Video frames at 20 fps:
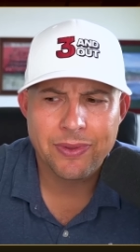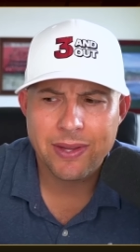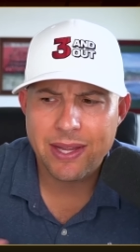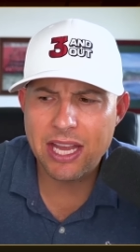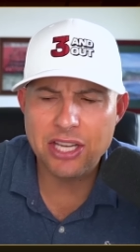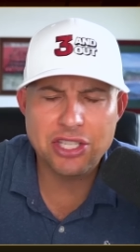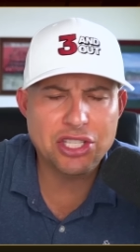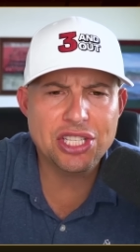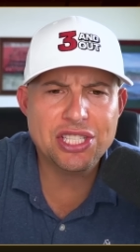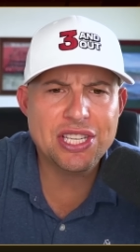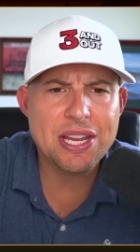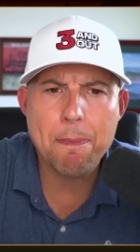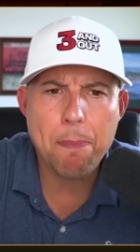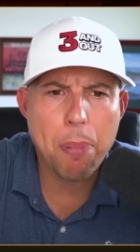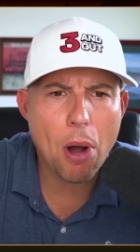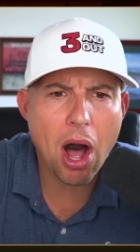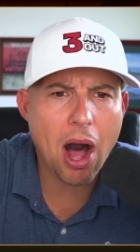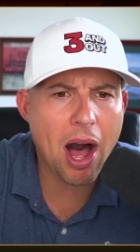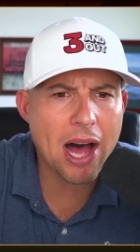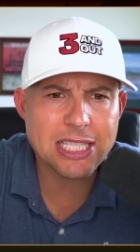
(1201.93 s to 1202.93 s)
It's just
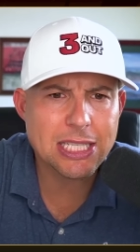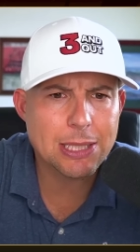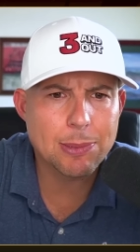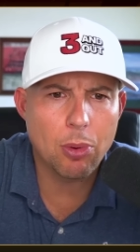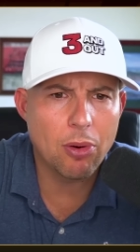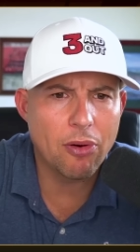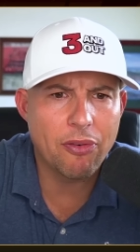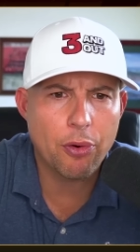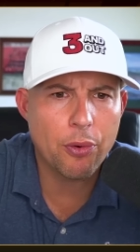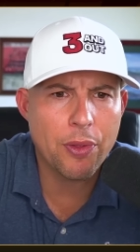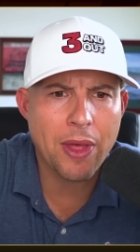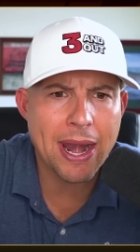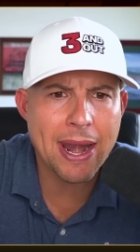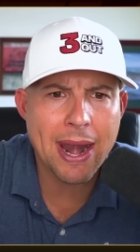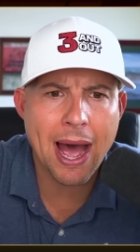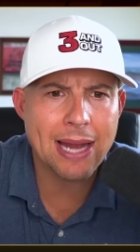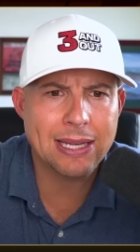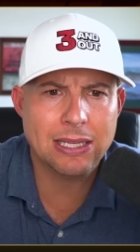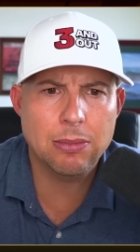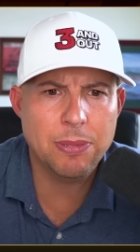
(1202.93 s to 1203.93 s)
impossible for that
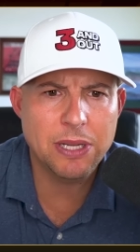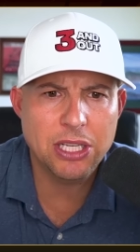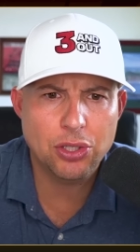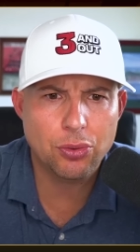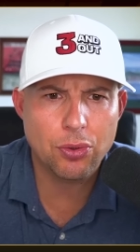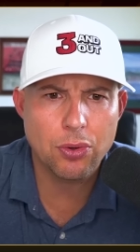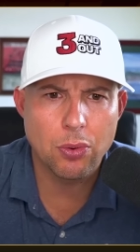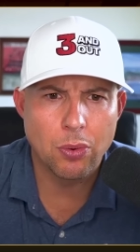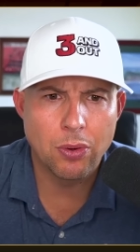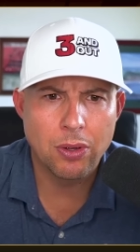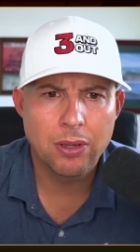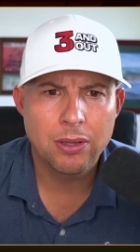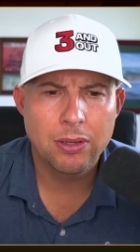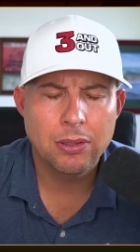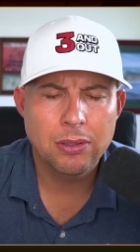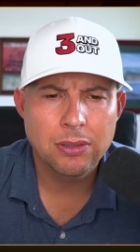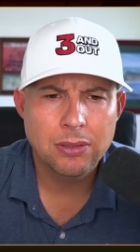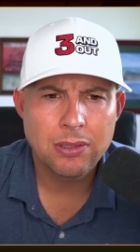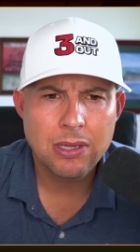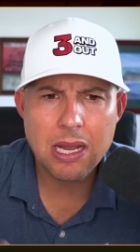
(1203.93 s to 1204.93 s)
not to be true.
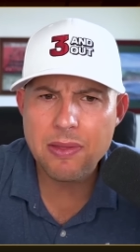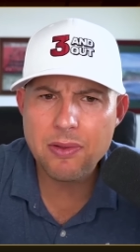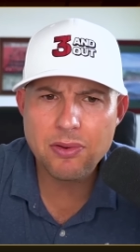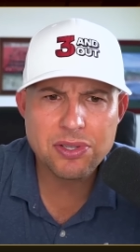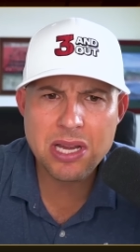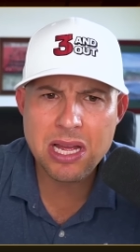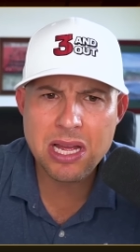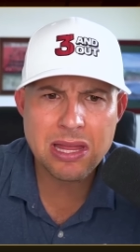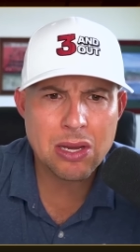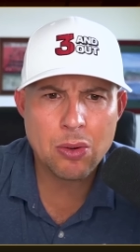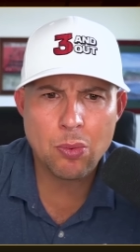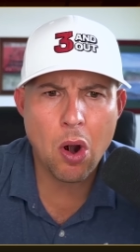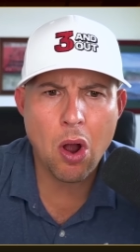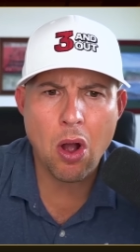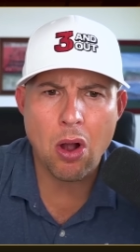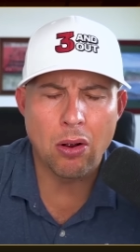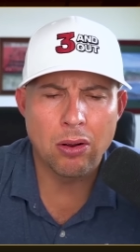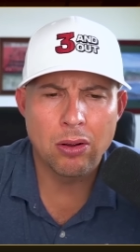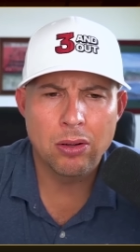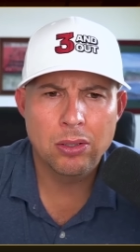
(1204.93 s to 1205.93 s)
And there's nothing
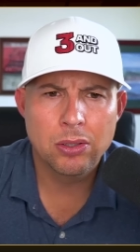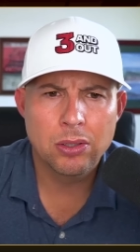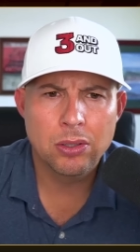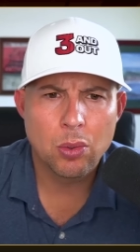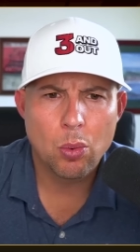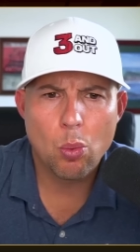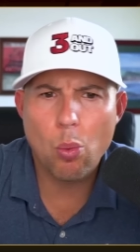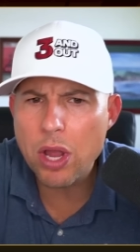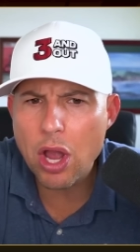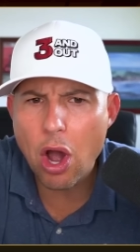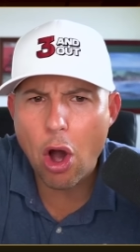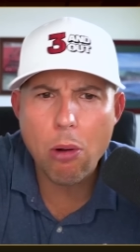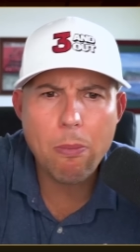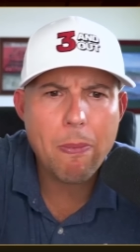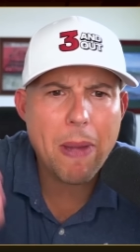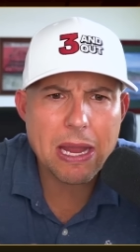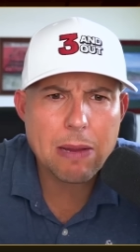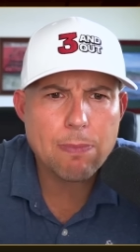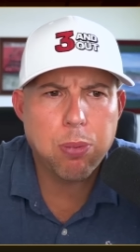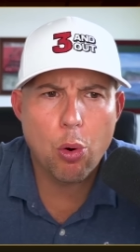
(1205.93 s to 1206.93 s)
wrong. We all
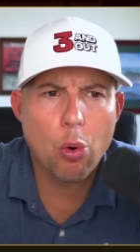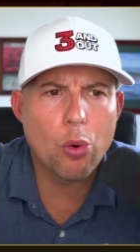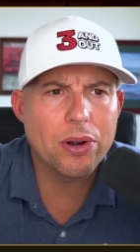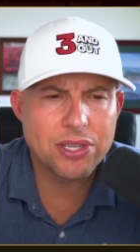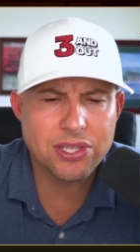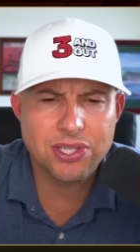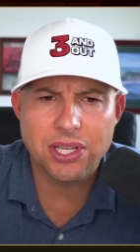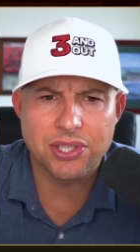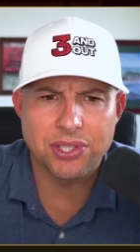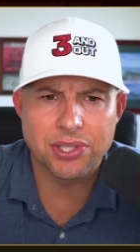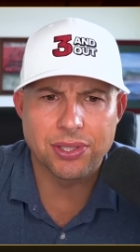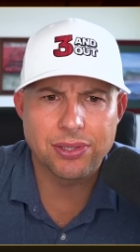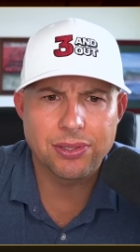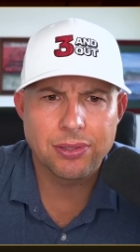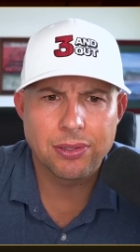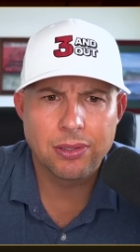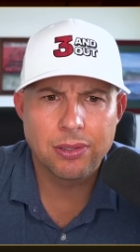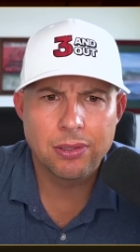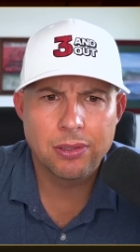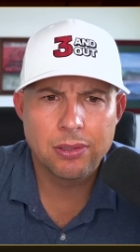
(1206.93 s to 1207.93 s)
make poor decisions.
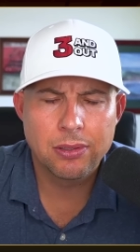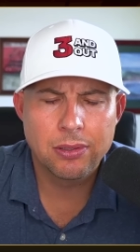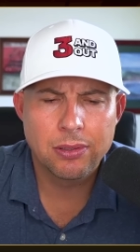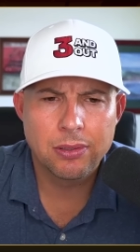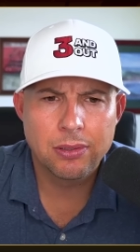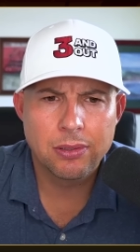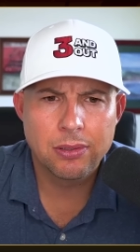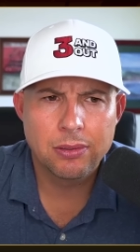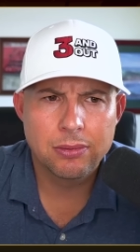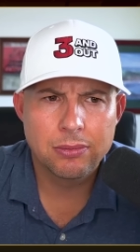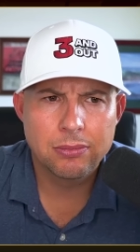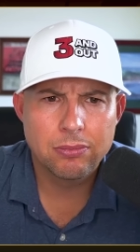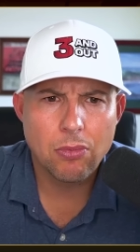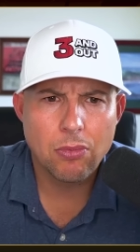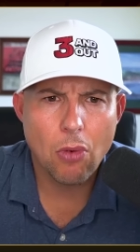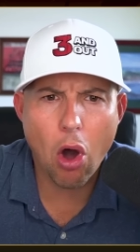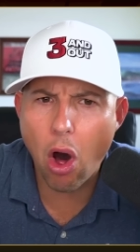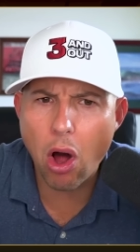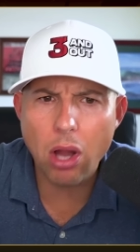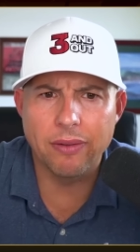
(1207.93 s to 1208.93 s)

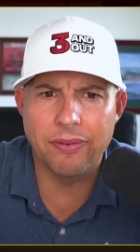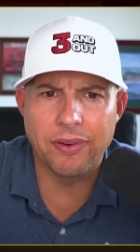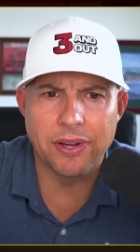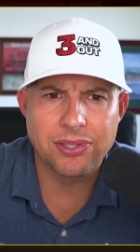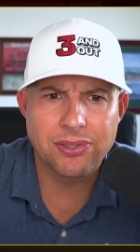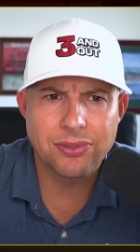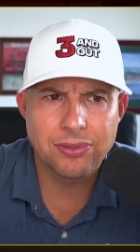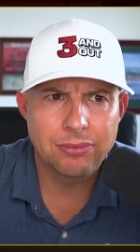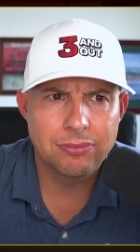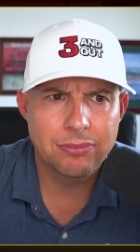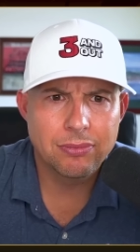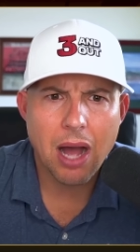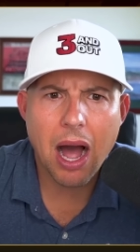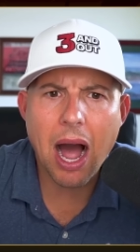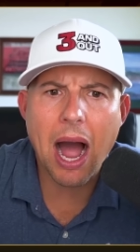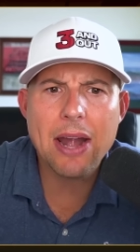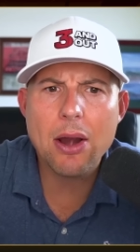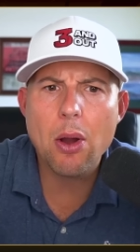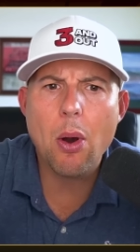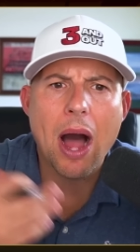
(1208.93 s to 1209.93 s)
All of us.
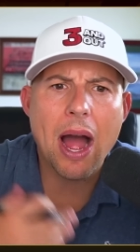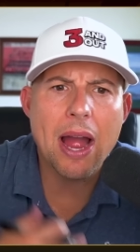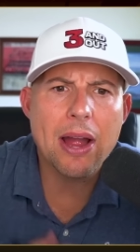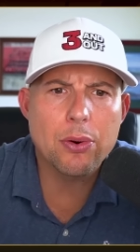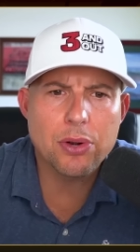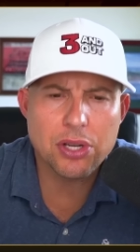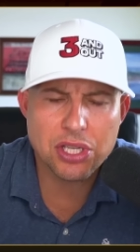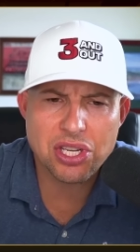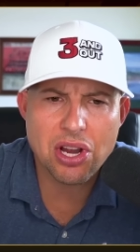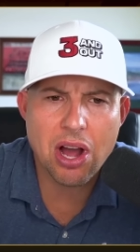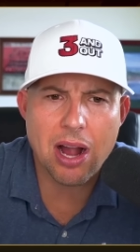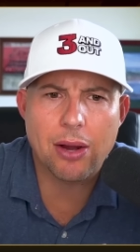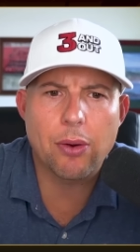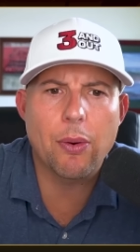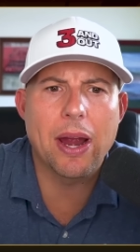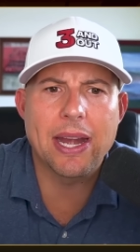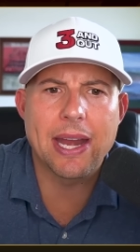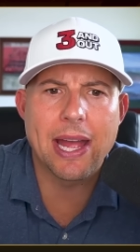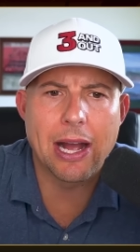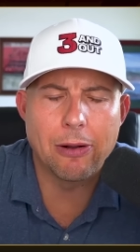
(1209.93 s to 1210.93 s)
I know I own a stock
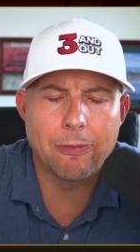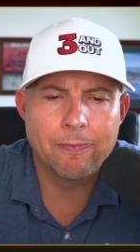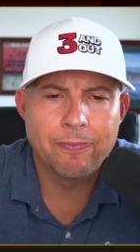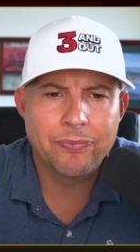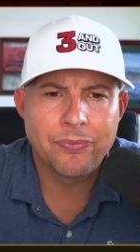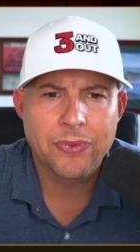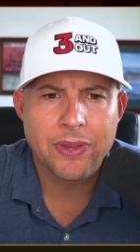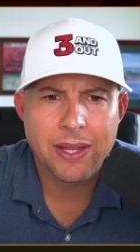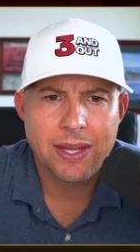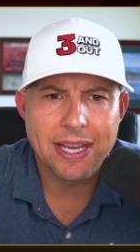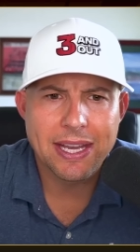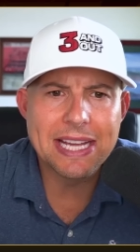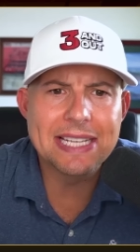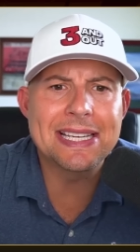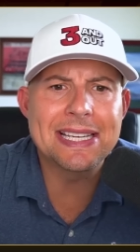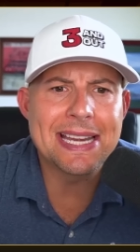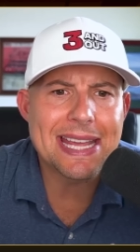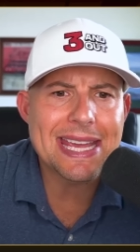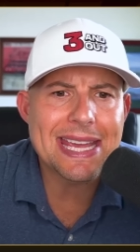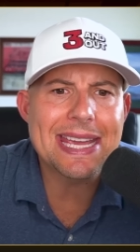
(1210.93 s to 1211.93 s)
right now. It's
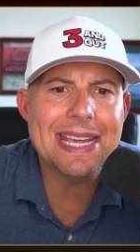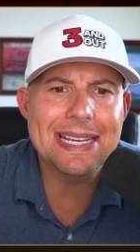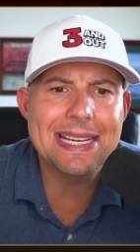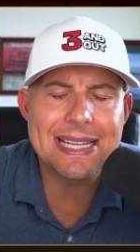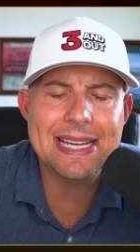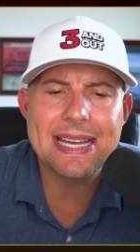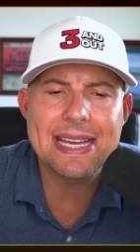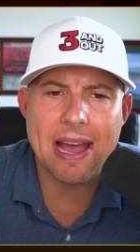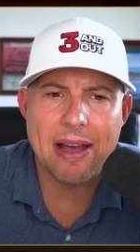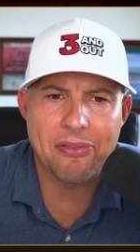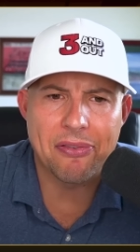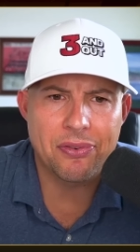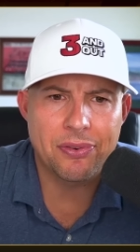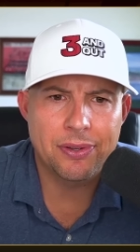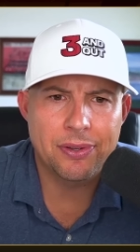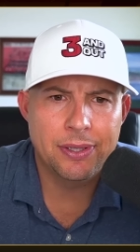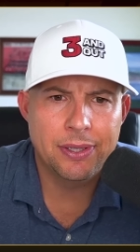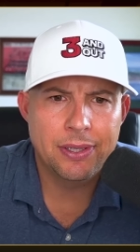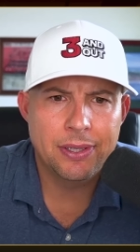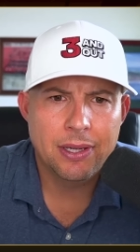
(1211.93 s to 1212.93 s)
an ETF,
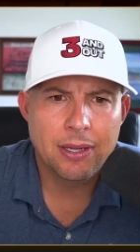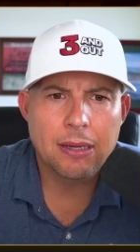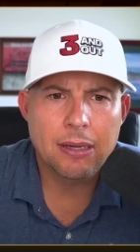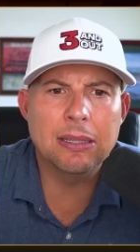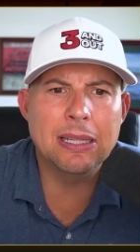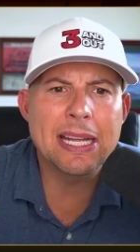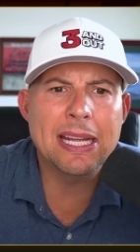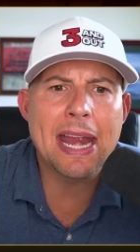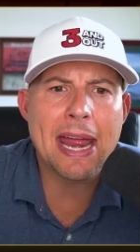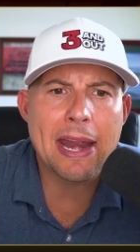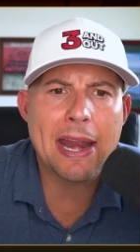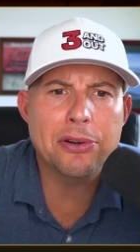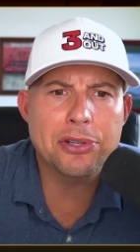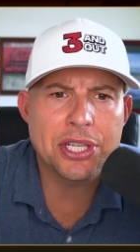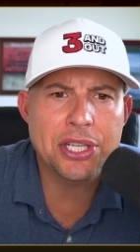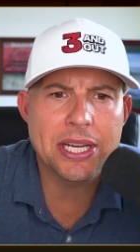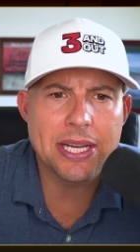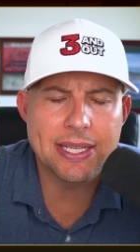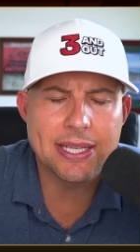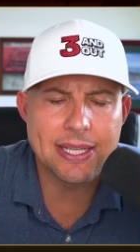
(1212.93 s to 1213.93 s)
clean
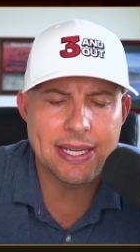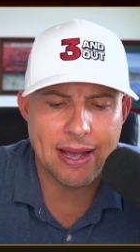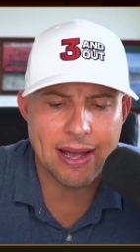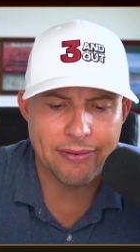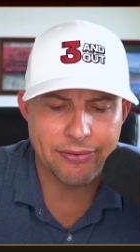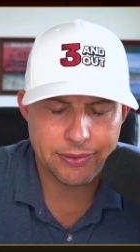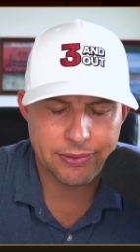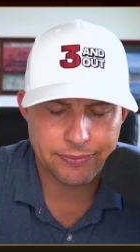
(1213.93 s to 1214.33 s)
energy ETF.